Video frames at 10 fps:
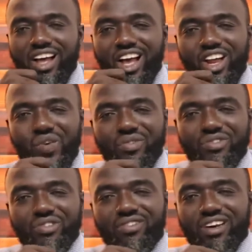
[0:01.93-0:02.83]
Hello
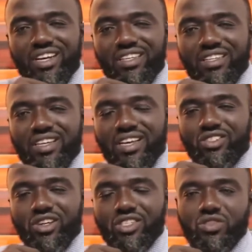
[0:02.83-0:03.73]
everyone,
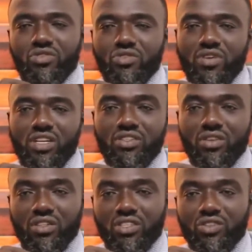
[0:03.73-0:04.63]
I trust you and
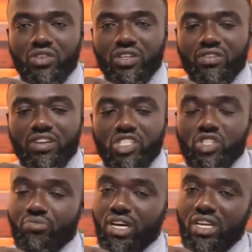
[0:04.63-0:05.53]
yours are doing great.
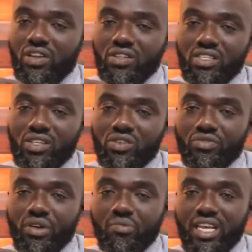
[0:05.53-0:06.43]
It's your brother, your son, your
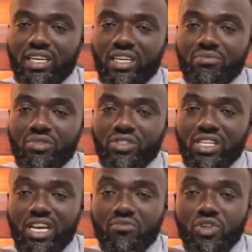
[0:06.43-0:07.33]
friend Michael and
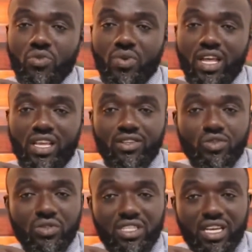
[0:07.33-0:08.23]
Bossa coming your way again
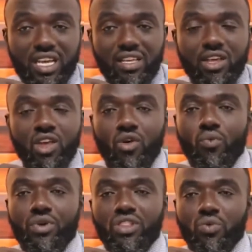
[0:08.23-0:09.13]
today
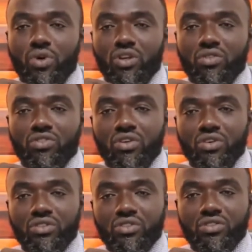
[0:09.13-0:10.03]
with the word of
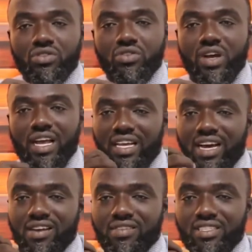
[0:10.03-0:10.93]
God to
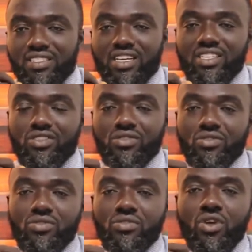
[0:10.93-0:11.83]
encourage
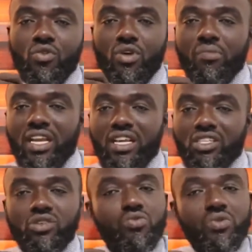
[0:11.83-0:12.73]
us, to remind
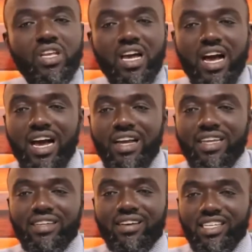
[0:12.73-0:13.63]
us who we are
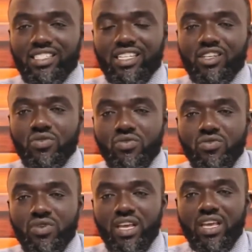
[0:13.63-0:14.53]
in Christ and
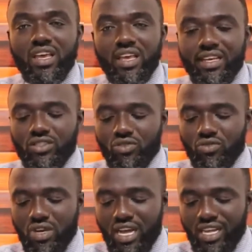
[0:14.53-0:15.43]
who He is
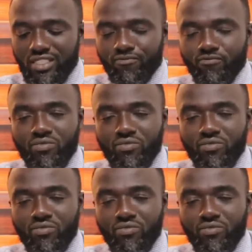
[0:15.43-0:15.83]
to us.